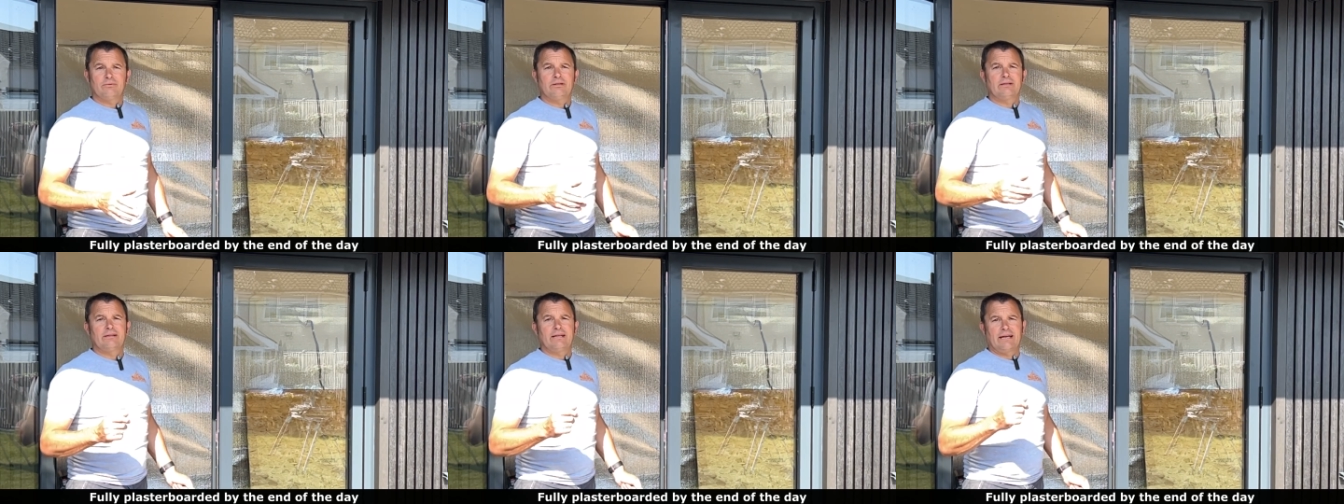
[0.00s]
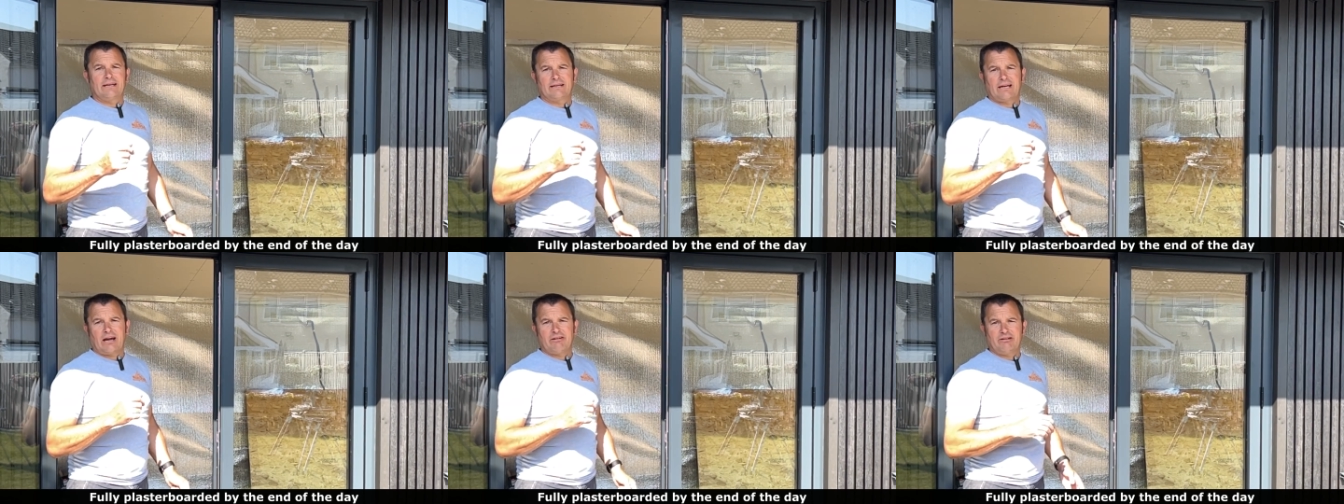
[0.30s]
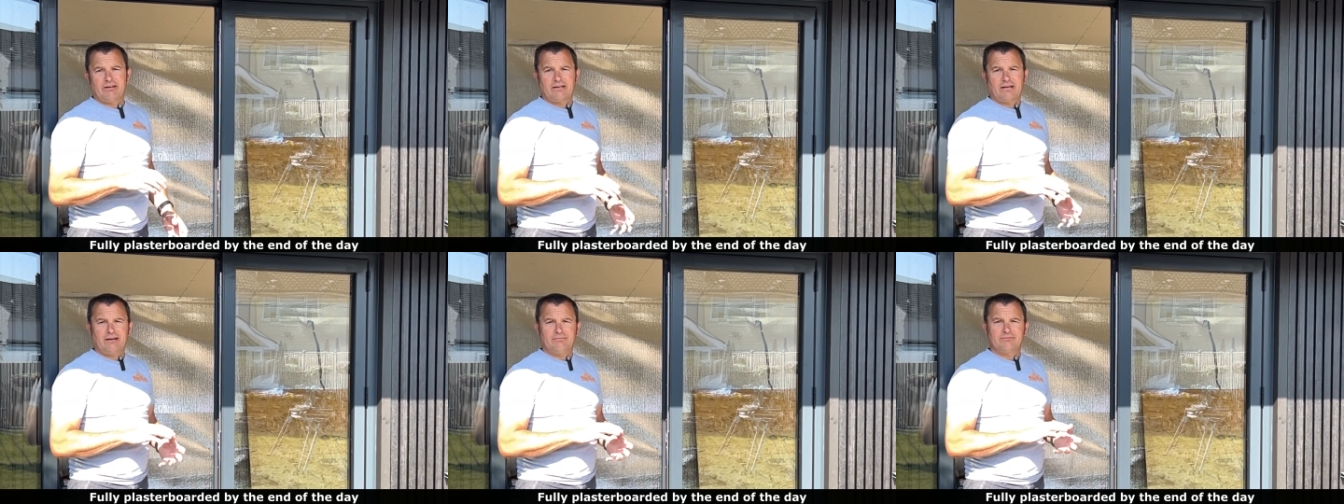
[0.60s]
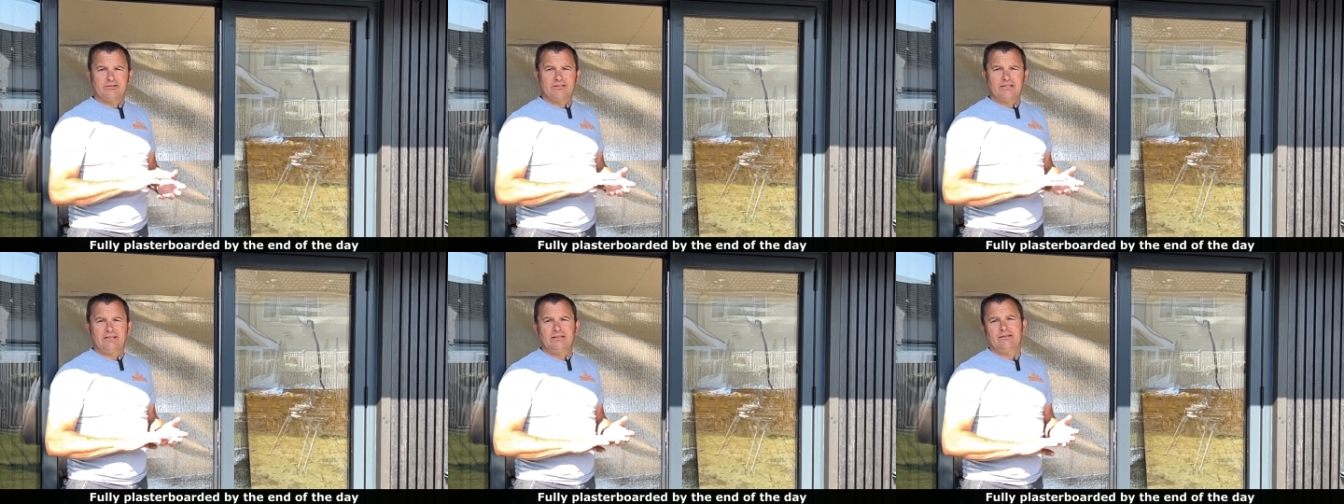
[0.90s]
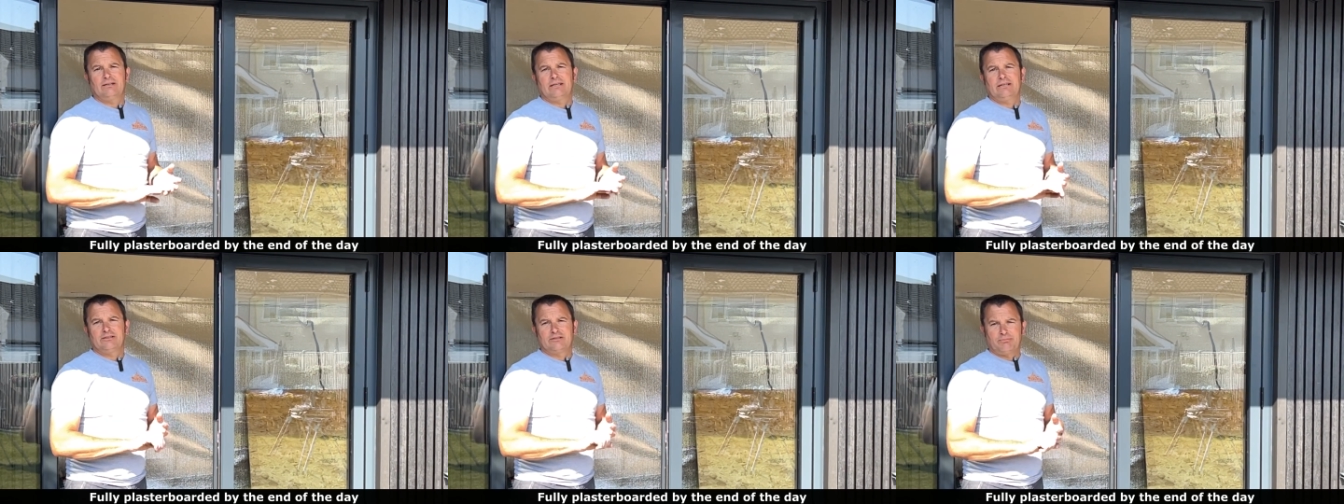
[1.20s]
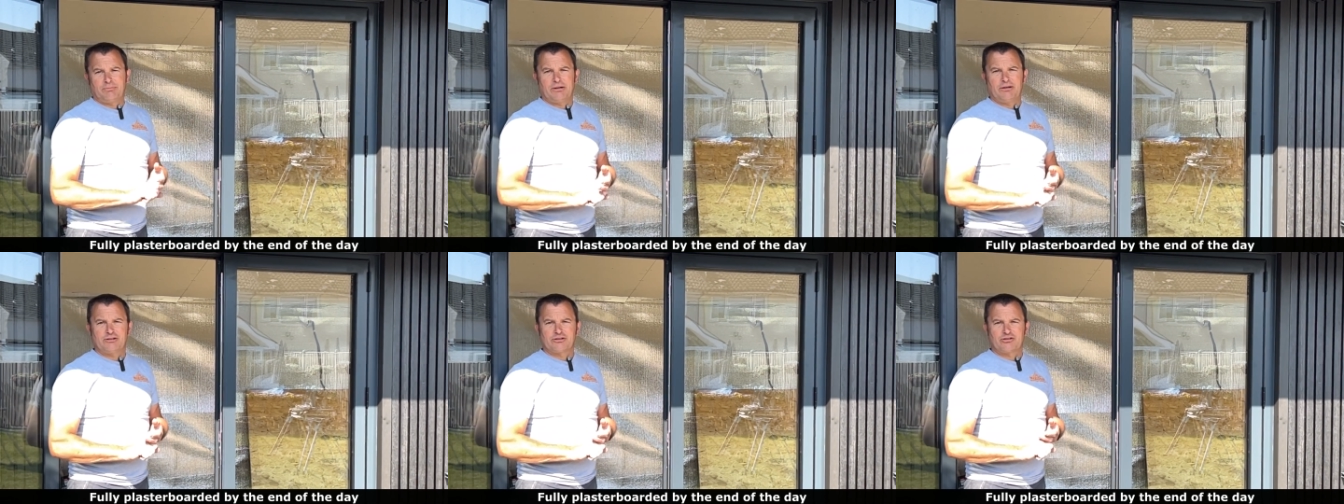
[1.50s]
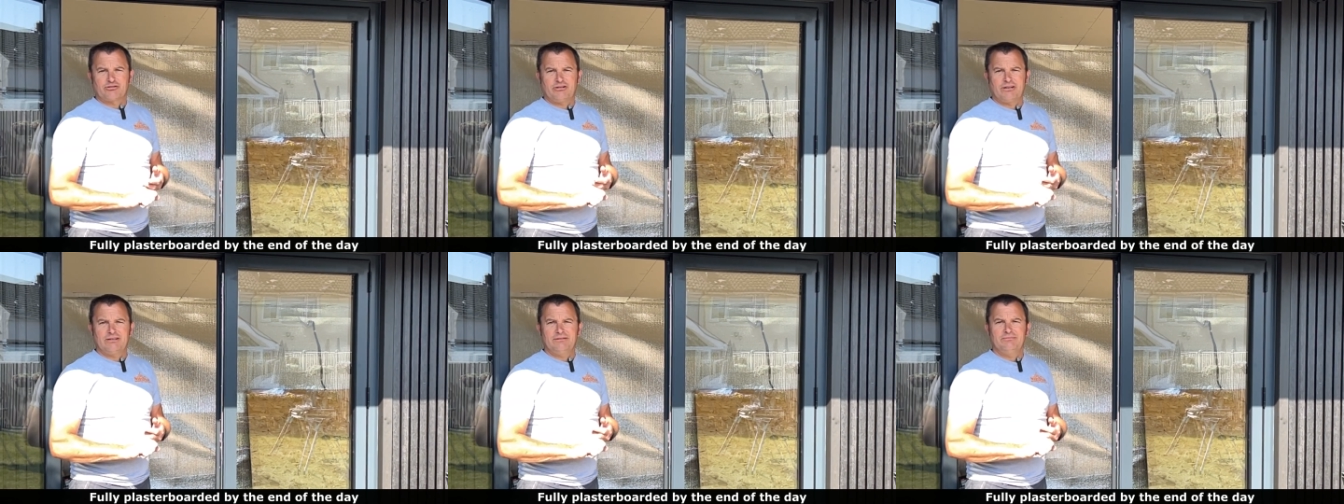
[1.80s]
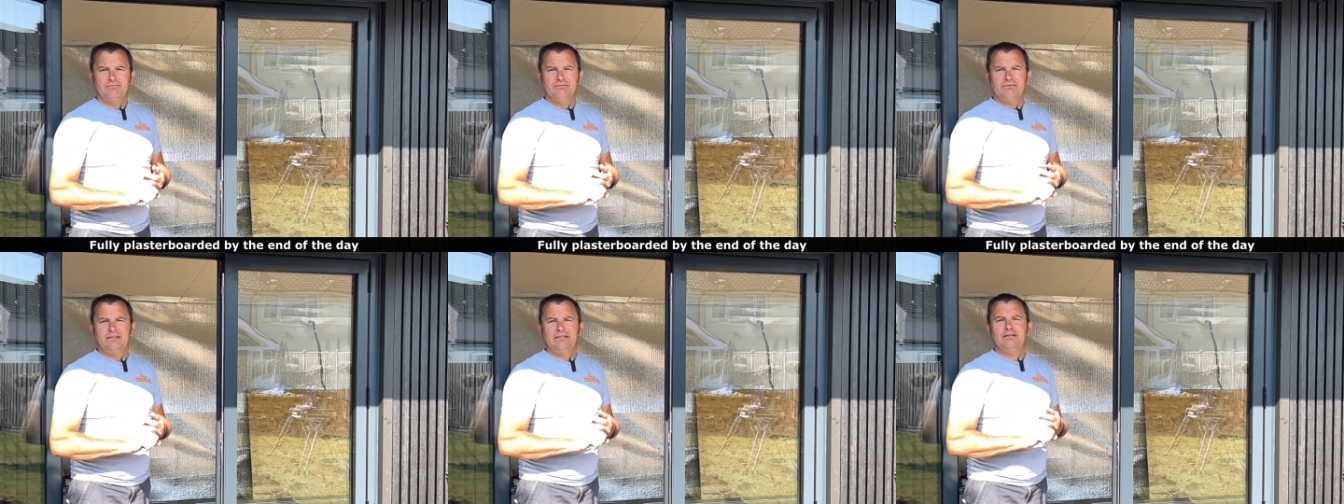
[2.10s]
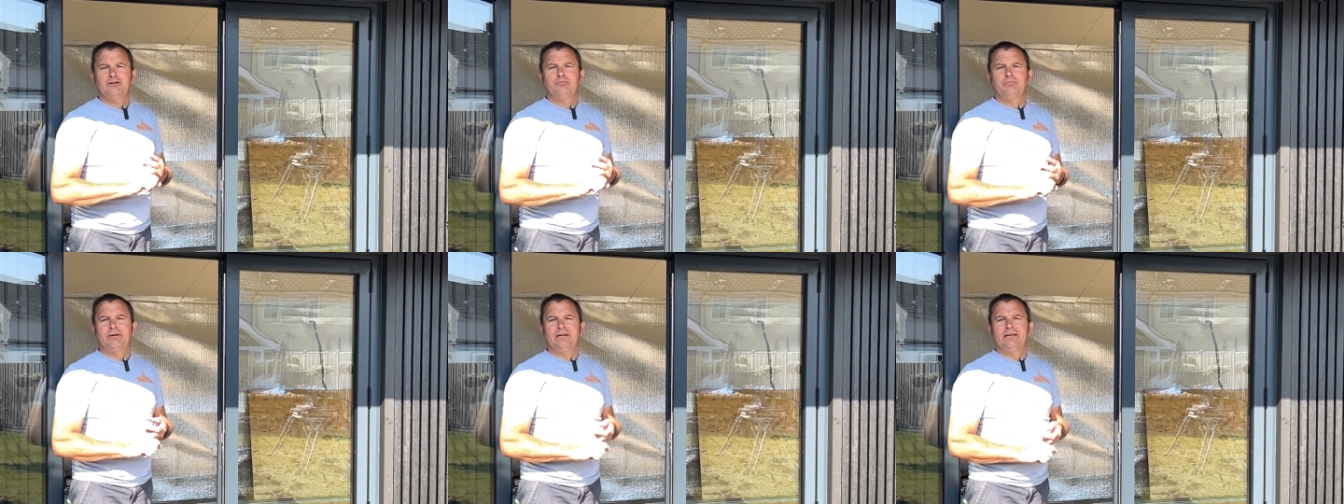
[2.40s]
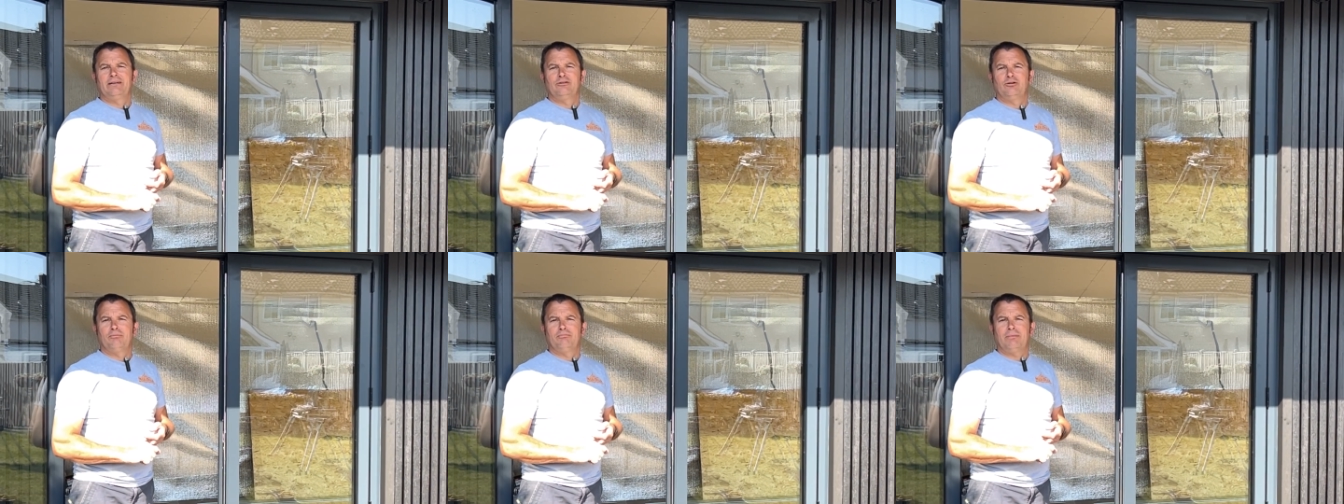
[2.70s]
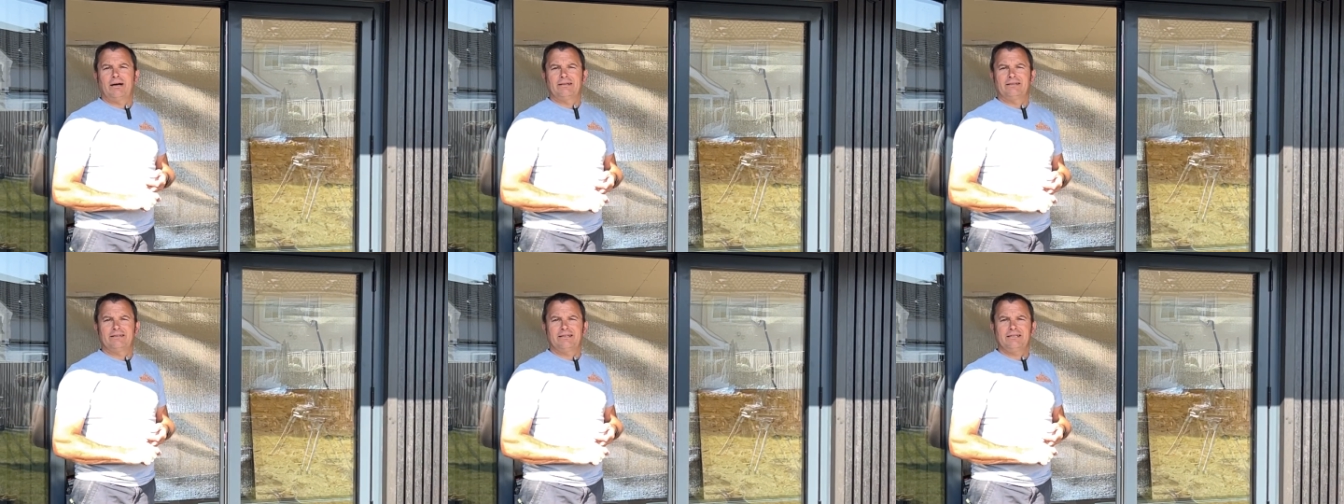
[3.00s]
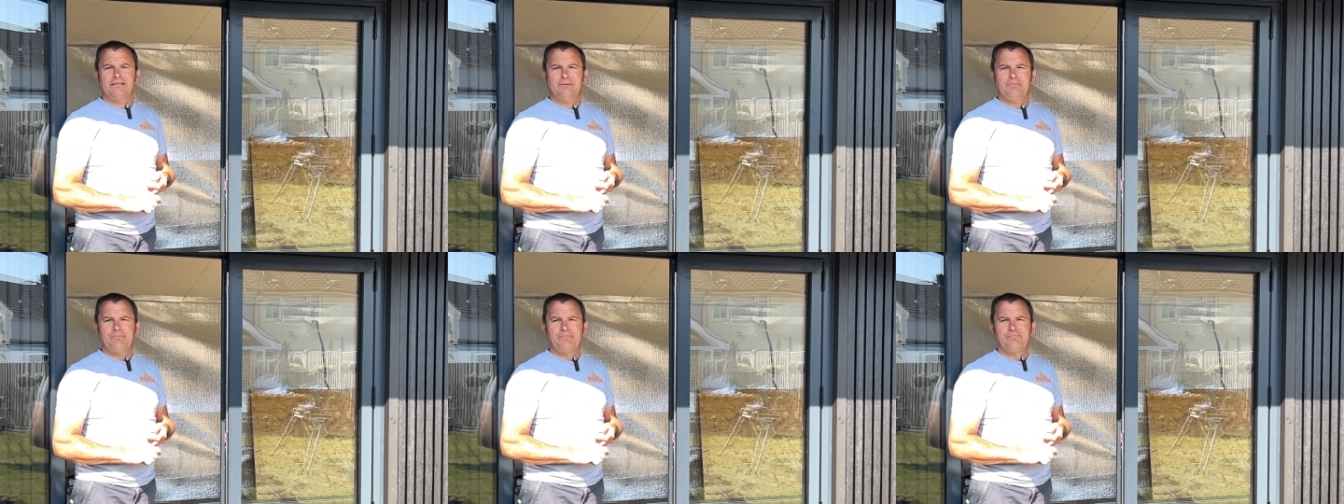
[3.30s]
then Gary comes in, he's the plasterer, he'll be in on Monday,